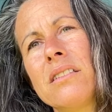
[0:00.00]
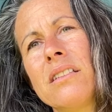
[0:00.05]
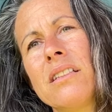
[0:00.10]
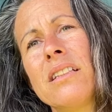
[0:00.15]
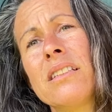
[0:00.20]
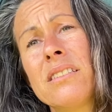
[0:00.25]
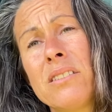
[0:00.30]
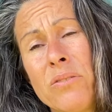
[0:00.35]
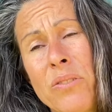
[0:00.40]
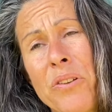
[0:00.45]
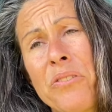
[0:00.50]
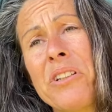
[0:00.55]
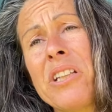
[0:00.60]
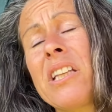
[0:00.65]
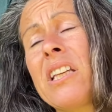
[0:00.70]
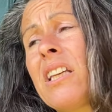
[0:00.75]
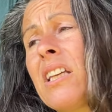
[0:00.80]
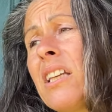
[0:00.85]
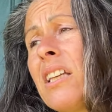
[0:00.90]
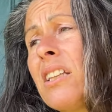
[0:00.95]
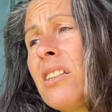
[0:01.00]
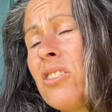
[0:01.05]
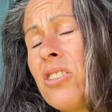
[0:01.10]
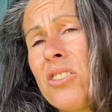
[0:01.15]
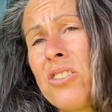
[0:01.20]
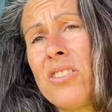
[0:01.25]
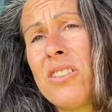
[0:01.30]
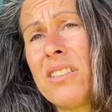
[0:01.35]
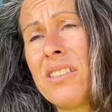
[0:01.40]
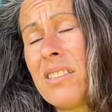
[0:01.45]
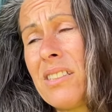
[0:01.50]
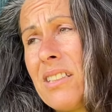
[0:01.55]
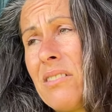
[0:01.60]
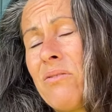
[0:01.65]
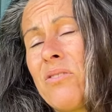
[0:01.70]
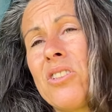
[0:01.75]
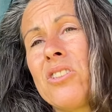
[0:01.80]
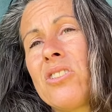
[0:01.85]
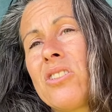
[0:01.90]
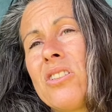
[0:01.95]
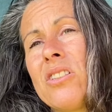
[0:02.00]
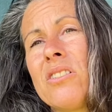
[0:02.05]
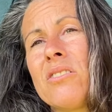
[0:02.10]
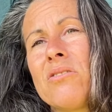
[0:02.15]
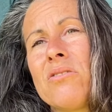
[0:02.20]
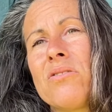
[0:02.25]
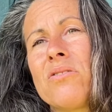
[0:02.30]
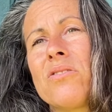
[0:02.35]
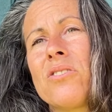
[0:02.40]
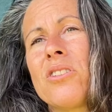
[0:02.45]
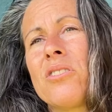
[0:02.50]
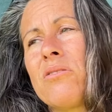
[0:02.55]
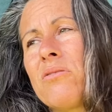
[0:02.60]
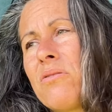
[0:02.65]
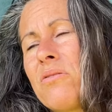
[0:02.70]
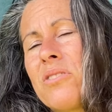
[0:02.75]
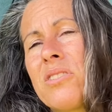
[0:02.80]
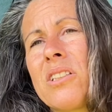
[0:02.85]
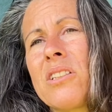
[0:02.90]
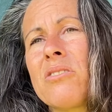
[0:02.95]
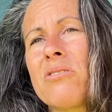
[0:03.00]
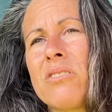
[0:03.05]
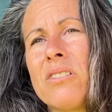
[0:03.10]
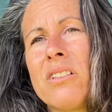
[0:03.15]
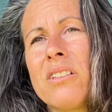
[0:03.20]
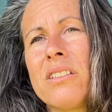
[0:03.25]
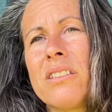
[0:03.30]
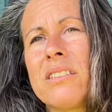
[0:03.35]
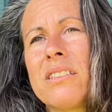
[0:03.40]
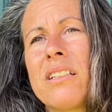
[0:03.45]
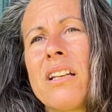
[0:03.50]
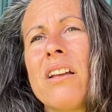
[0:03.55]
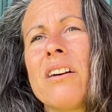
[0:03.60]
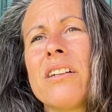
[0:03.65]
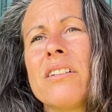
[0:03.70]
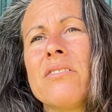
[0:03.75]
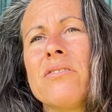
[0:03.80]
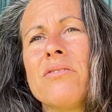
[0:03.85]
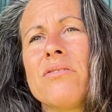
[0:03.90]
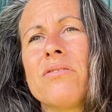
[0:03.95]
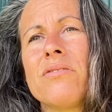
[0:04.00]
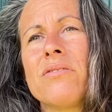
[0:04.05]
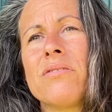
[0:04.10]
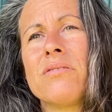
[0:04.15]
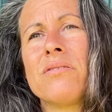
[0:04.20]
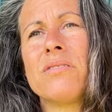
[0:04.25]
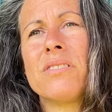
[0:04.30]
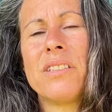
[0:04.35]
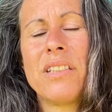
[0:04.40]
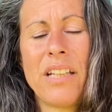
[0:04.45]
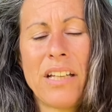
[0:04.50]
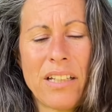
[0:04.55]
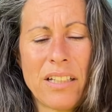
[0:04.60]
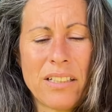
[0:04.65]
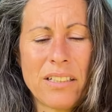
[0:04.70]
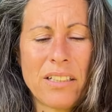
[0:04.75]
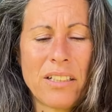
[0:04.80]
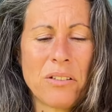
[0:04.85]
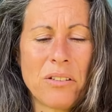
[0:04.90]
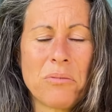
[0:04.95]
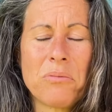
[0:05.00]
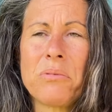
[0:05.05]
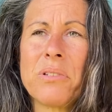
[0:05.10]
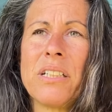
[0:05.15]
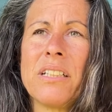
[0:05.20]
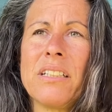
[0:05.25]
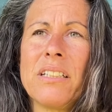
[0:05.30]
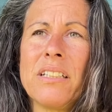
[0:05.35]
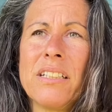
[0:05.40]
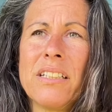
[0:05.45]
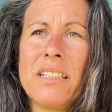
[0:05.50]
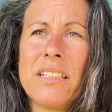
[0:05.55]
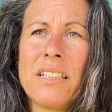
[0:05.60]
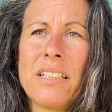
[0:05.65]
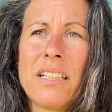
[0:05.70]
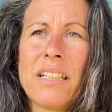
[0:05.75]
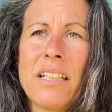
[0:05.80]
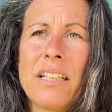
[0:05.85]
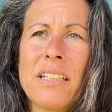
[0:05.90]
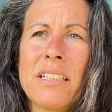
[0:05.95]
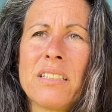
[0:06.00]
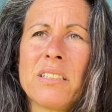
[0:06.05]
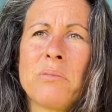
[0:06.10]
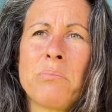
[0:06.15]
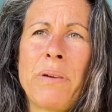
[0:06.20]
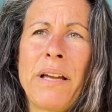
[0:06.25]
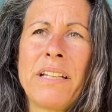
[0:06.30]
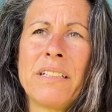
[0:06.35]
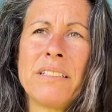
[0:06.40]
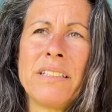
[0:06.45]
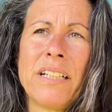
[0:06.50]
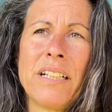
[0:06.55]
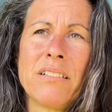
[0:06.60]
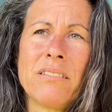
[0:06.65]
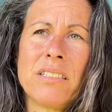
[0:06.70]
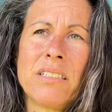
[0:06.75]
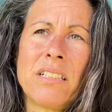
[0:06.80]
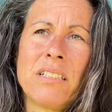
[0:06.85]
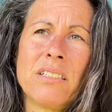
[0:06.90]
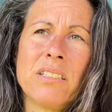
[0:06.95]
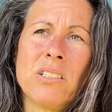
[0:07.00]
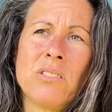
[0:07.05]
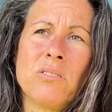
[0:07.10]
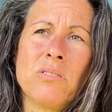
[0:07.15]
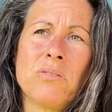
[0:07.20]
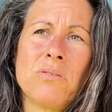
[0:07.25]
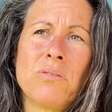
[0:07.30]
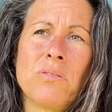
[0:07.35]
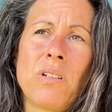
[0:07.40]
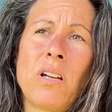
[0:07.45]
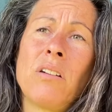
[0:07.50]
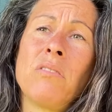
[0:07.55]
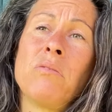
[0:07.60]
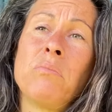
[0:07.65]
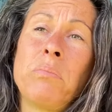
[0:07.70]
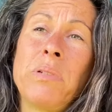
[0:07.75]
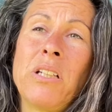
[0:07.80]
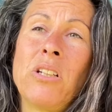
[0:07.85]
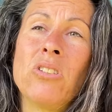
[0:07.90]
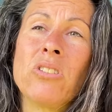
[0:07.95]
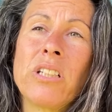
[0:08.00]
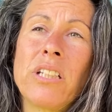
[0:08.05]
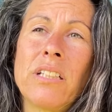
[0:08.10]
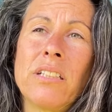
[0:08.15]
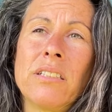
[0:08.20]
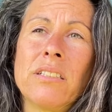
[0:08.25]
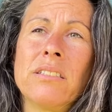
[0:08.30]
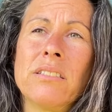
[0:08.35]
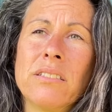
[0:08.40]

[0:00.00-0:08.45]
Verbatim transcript: It's very key to this vision of, of synchronised life, that, that we expand our sense of, of belonging